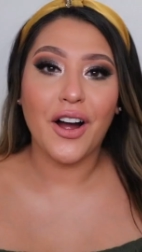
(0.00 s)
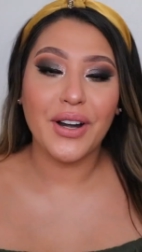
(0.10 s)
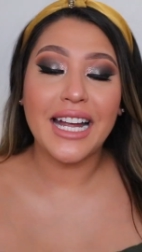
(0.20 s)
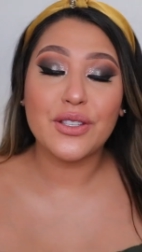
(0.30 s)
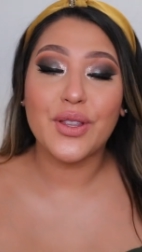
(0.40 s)

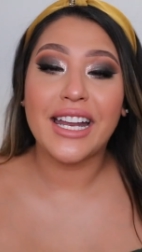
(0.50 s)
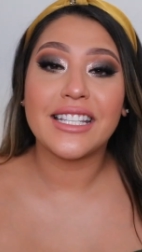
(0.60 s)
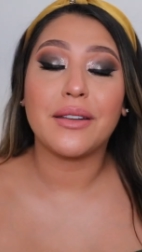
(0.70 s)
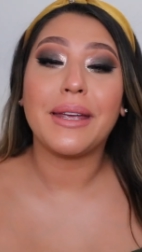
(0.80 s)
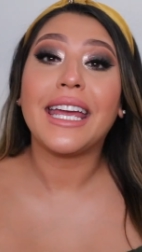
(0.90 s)
Alright guys, well that is
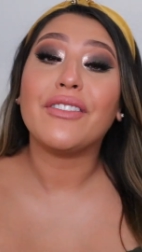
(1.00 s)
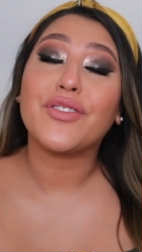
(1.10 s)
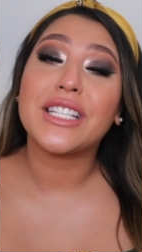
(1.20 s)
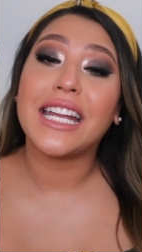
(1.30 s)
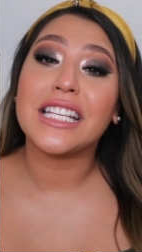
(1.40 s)
going to be it
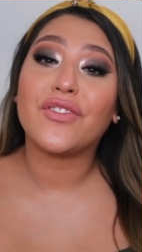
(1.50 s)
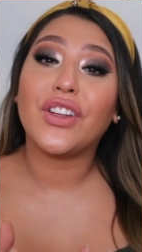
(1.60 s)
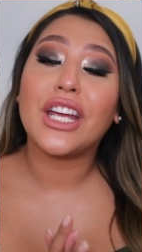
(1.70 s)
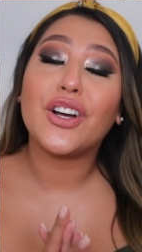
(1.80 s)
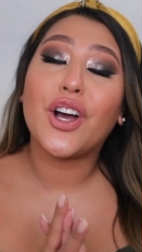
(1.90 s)
for today's
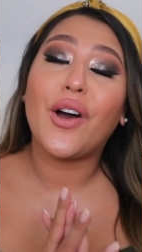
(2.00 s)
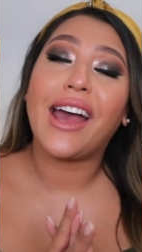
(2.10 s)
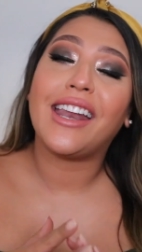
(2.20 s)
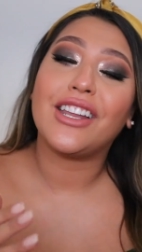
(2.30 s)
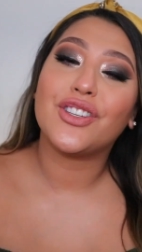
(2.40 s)
video. Go
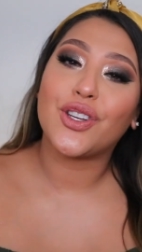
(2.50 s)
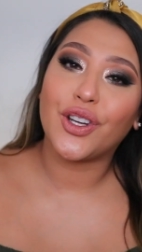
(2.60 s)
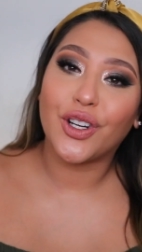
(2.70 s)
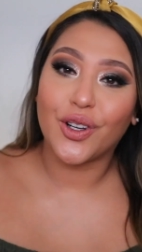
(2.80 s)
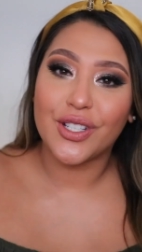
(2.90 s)
ahead and show
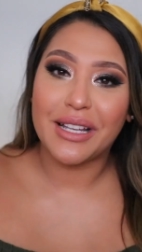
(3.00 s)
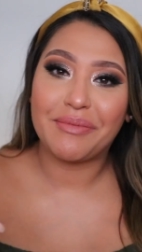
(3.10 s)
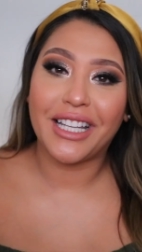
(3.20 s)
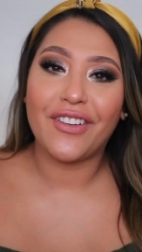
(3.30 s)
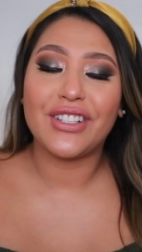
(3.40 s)
your girl some
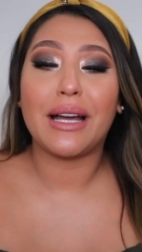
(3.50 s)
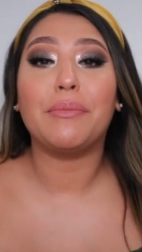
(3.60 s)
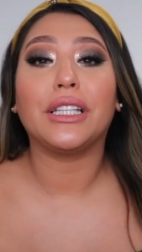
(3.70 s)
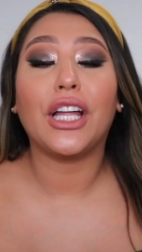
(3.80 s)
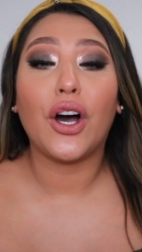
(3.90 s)
love down
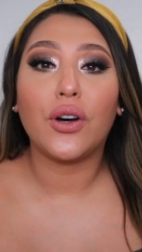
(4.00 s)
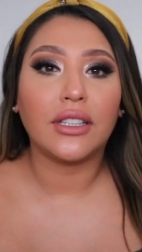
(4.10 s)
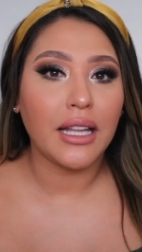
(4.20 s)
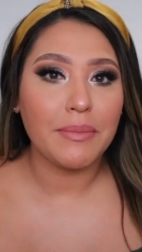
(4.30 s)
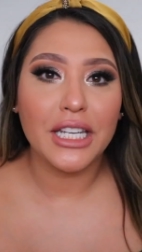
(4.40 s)
below.
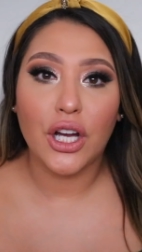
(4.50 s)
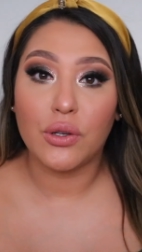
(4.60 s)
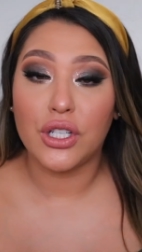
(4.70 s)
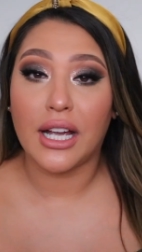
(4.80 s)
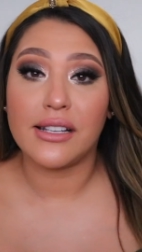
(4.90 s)
Let me know,
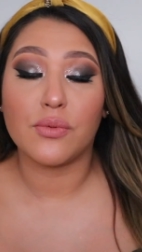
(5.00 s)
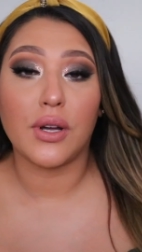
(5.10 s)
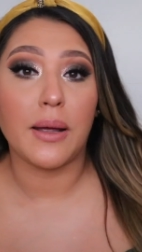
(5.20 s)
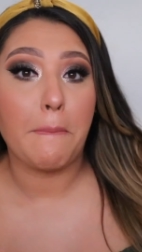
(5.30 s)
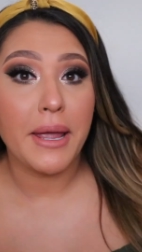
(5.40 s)
do you guys
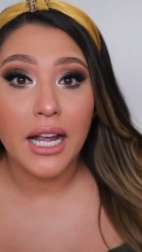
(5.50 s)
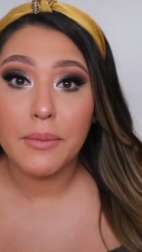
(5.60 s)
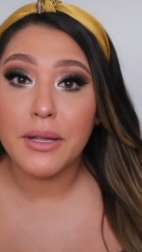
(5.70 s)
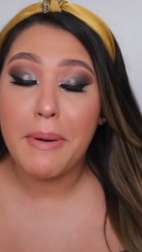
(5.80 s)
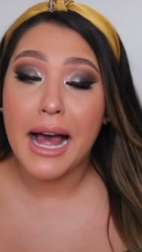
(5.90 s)
want to pick
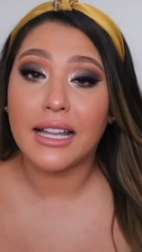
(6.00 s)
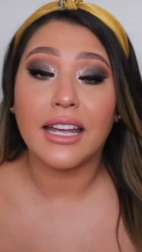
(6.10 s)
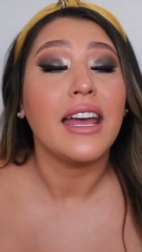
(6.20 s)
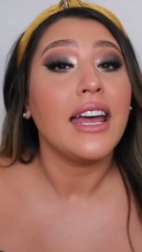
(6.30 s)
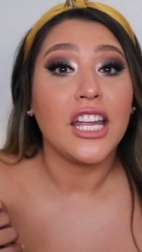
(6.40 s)
up the
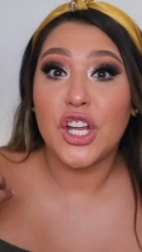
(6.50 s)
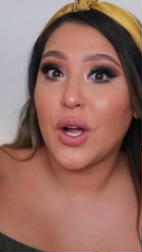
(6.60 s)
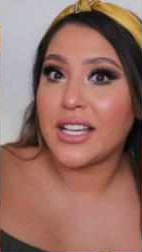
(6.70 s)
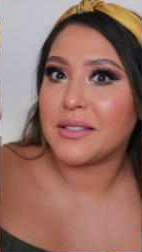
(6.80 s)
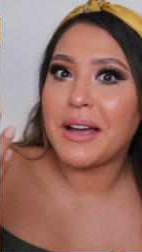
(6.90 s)
palette? You
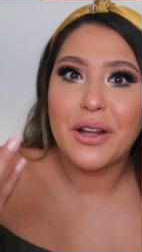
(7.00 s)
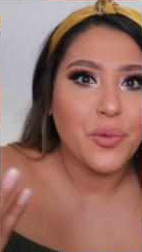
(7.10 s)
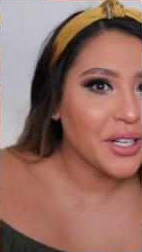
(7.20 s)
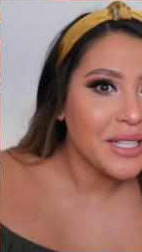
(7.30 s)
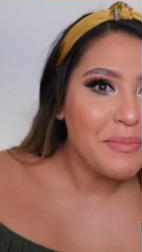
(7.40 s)
guys might
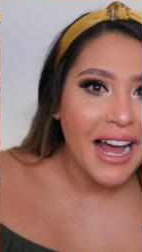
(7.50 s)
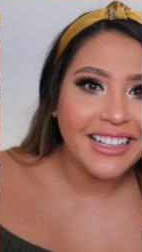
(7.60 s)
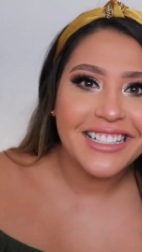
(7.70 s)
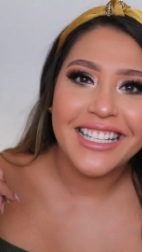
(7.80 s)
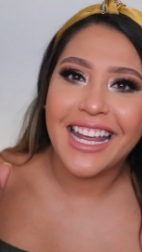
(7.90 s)
win the
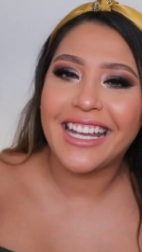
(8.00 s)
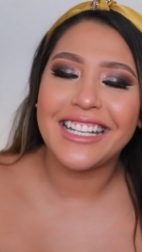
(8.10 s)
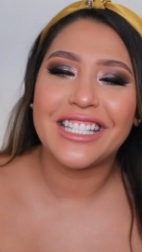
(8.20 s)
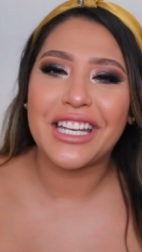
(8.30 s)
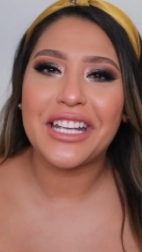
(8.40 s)
palette today
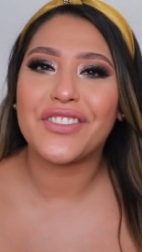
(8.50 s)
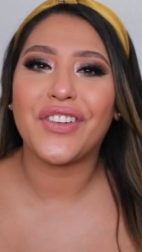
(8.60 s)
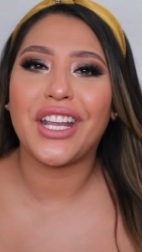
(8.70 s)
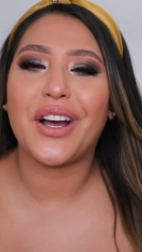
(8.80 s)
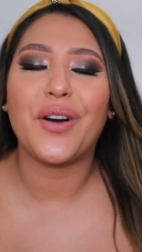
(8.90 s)
in today's
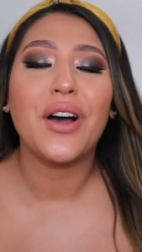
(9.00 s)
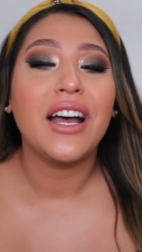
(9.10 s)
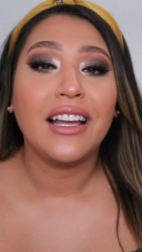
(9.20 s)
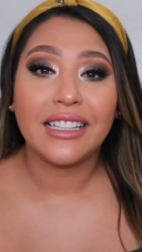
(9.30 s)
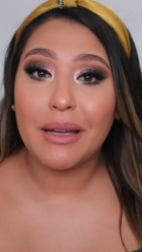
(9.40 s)
video.
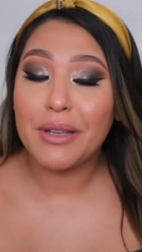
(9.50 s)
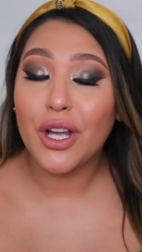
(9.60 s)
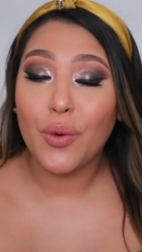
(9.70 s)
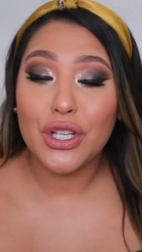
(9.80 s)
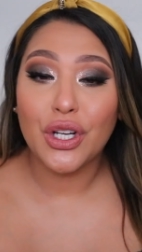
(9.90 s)
Let me
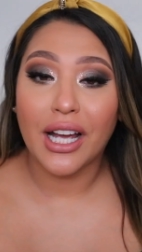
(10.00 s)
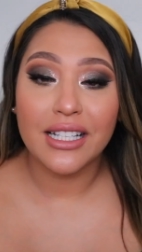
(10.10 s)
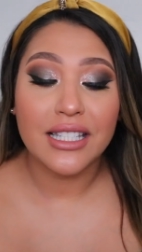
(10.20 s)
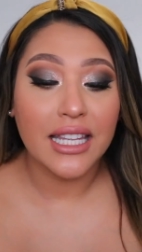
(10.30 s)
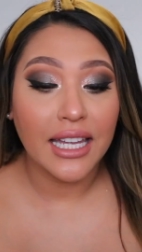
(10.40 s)
know what you
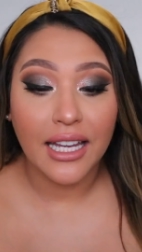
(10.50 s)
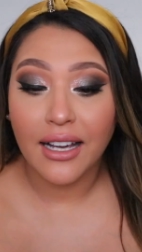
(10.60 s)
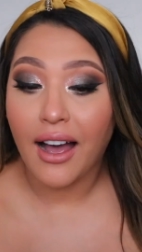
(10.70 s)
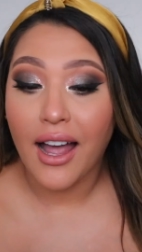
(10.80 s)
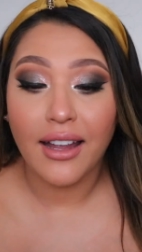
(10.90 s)
guys think.
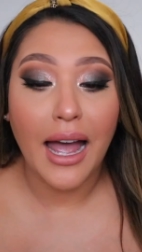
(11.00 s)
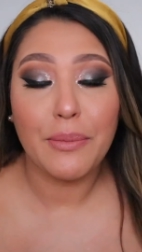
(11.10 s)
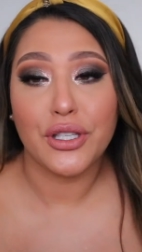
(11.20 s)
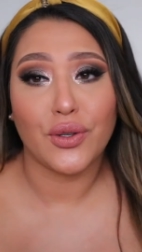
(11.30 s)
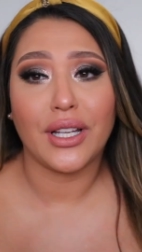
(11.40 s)
I
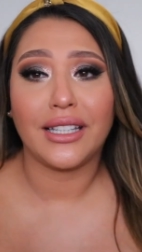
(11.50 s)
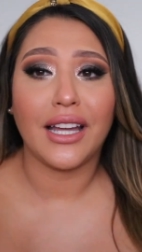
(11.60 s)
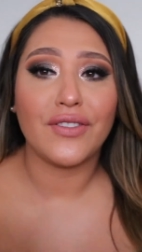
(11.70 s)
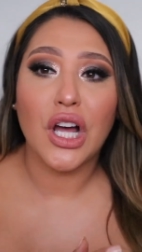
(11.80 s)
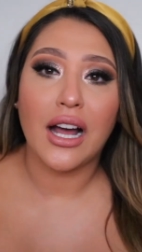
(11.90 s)
absolutely
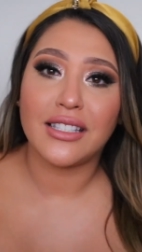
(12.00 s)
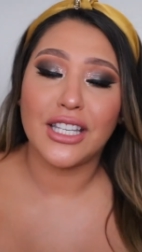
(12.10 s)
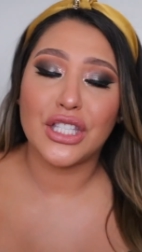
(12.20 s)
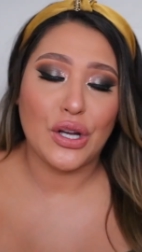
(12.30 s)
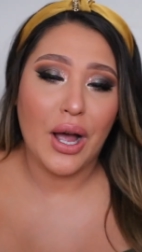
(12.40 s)
love Tati,
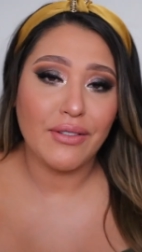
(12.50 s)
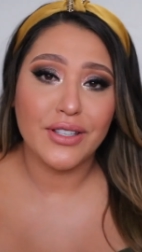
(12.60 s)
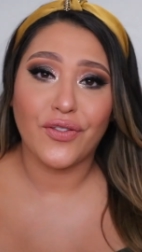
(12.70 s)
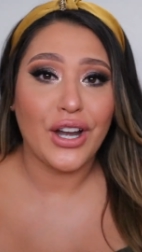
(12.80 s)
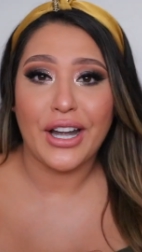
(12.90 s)
so I
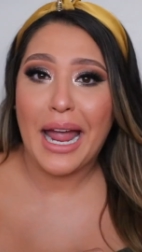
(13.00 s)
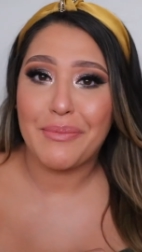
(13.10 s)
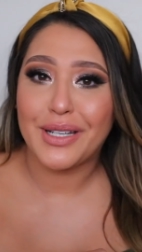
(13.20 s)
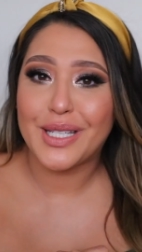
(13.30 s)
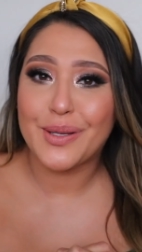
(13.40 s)
was very
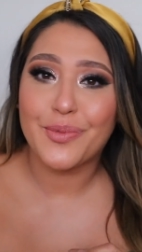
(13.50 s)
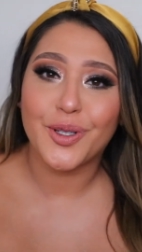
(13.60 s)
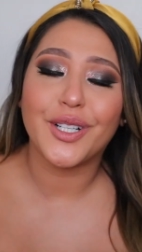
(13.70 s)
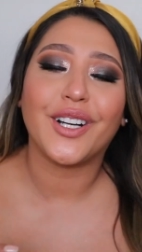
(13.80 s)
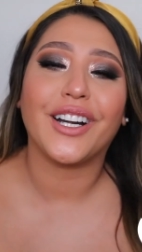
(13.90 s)
happy to
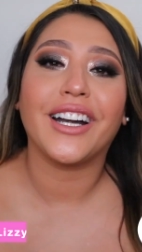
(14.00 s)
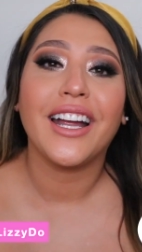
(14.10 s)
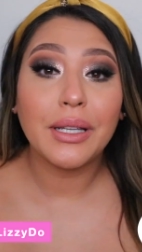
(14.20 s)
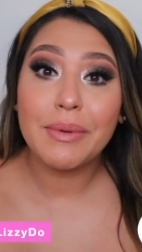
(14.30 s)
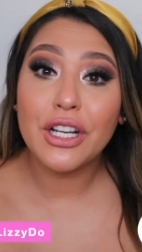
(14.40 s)
support her. Let me